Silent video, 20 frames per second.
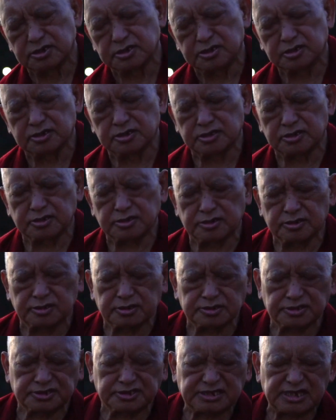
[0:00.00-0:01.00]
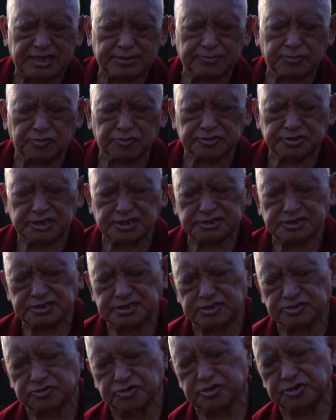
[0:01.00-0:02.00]
Uh, say more things
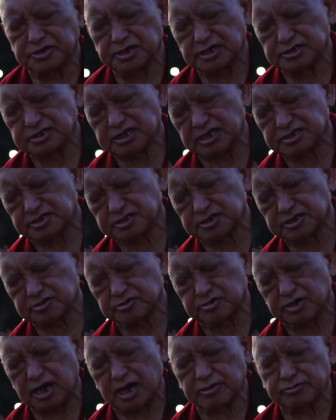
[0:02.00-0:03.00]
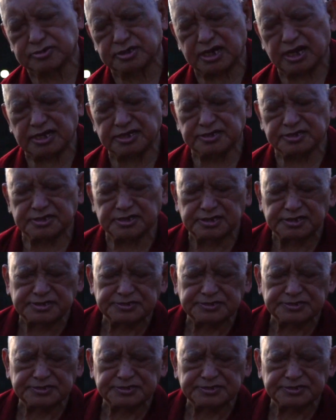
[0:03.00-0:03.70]
as well, just to go outline